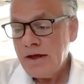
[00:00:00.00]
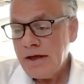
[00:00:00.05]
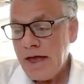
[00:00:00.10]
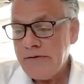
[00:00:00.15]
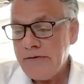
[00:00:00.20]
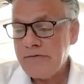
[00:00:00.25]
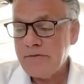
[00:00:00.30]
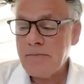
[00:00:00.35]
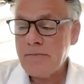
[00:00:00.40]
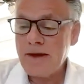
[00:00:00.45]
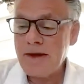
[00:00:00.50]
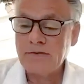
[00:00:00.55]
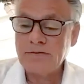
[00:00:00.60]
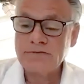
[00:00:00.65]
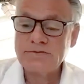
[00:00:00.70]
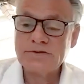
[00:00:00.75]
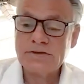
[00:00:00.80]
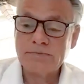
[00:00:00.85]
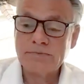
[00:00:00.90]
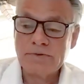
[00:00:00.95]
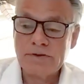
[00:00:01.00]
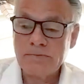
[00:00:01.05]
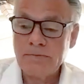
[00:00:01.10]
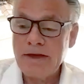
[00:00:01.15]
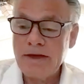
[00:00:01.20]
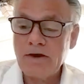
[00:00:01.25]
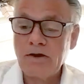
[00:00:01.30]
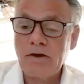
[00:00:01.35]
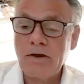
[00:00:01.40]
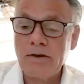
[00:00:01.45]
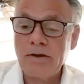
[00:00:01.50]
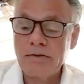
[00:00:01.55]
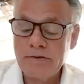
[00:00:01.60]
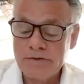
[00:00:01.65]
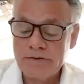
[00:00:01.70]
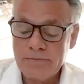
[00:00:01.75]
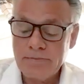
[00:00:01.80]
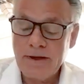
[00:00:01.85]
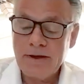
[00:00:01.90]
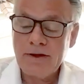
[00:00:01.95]
heavy metals and to make our
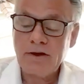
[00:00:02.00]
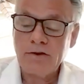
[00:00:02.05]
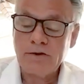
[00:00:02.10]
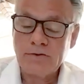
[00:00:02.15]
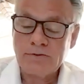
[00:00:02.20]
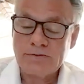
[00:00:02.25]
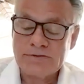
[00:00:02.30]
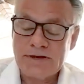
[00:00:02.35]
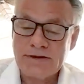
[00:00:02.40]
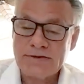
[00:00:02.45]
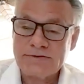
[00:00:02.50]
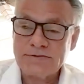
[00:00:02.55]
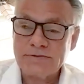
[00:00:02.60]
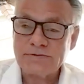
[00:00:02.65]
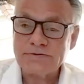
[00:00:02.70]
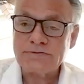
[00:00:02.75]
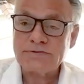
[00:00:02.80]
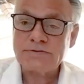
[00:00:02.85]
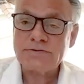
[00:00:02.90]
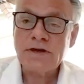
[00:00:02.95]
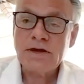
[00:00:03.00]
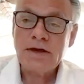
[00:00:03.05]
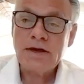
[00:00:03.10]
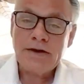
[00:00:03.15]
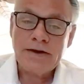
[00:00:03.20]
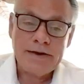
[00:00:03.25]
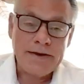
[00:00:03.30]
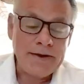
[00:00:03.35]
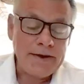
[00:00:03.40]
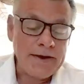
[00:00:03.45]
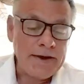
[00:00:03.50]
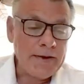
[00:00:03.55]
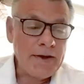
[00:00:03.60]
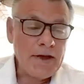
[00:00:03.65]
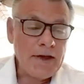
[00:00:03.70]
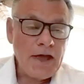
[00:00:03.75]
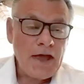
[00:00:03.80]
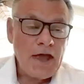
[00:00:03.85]
to make our utensils. Uh,